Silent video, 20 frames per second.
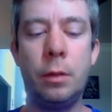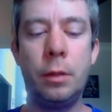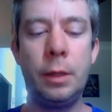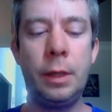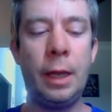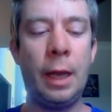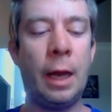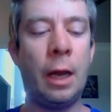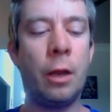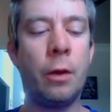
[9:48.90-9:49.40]

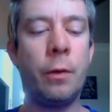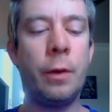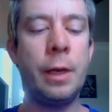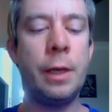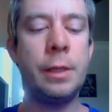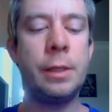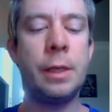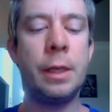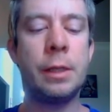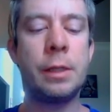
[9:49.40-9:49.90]

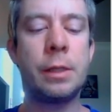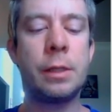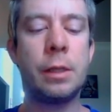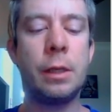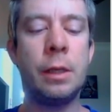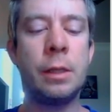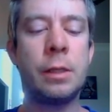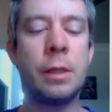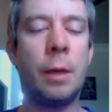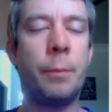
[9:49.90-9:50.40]
Calories, it's,
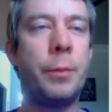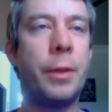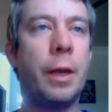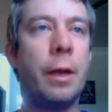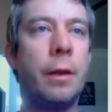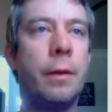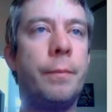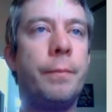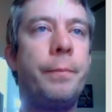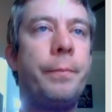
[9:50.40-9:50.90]
it's up
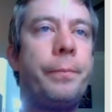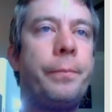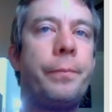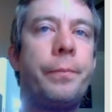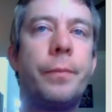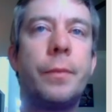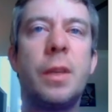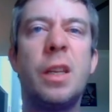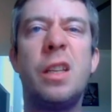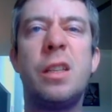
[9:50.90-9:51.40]
there.
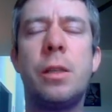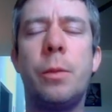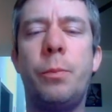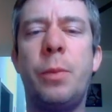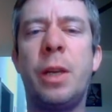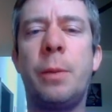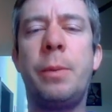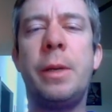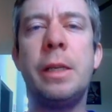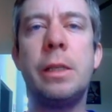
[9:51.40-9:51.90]
It's a
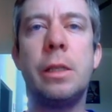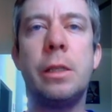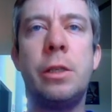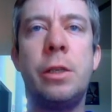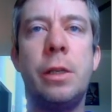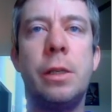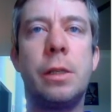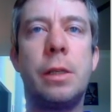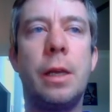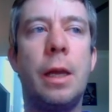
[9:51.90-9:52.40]
big piece of
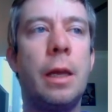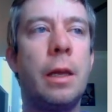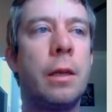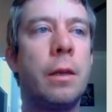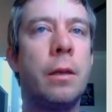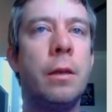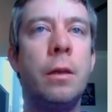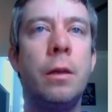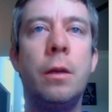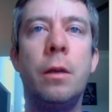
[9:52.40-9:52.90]
cheesecake.
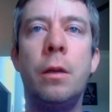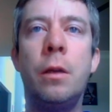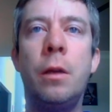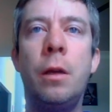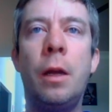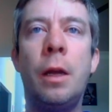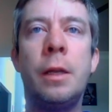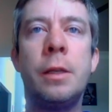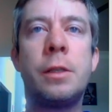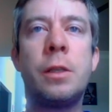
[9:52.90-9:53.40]

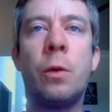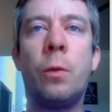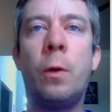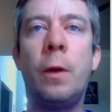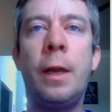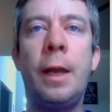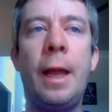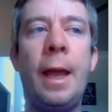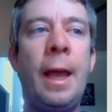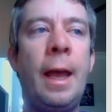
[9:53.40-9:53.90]
And so we'll
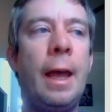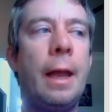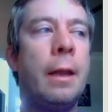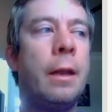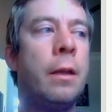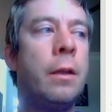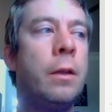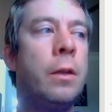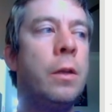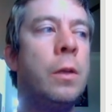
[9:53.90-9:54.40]
hit add.
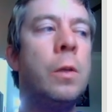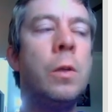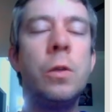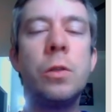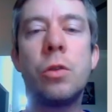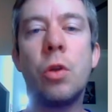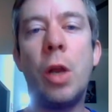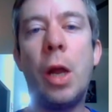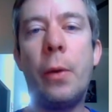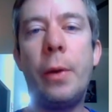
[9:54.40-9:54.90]

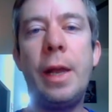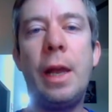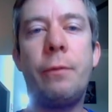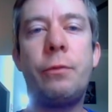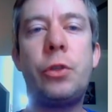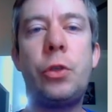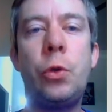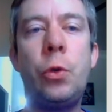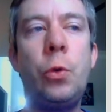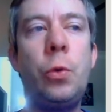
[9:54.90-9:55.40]
So now we
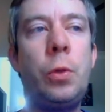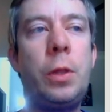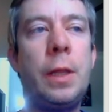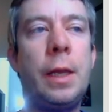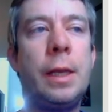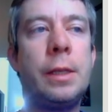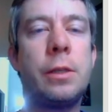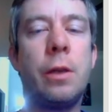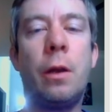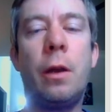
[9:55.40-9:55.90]
have two
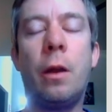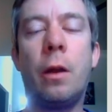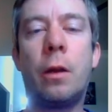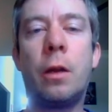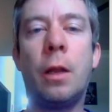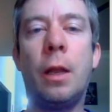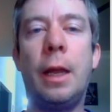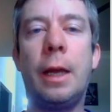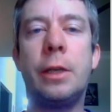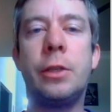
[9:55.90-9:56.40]
things on our
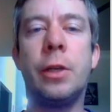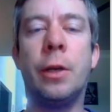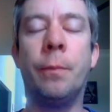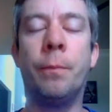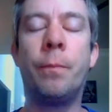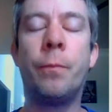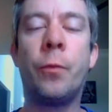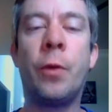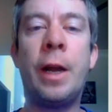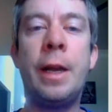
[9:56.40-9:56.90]
collection.
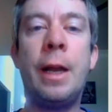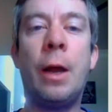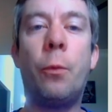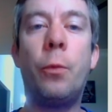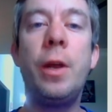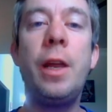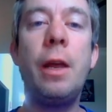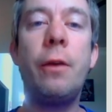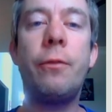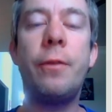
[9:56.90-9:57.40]
Right now
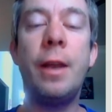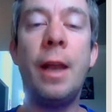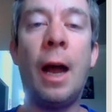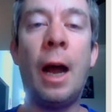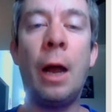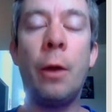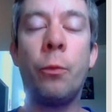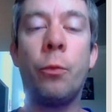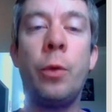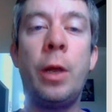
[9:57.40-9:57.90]
we have
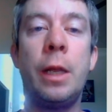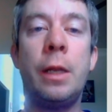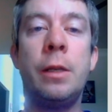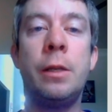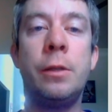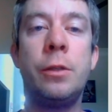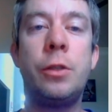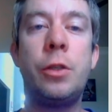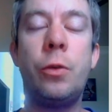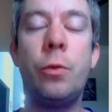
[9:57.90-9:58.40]
not
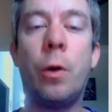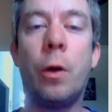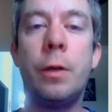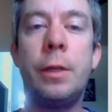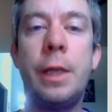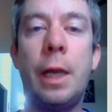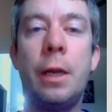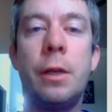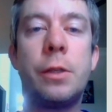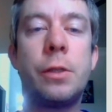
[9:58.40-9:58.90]
written to our
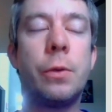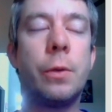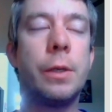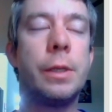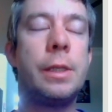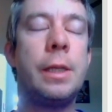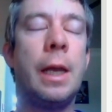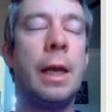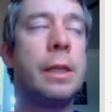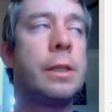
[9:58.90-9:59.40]
data
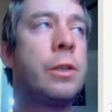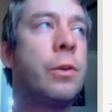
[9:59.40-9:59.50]
source yet.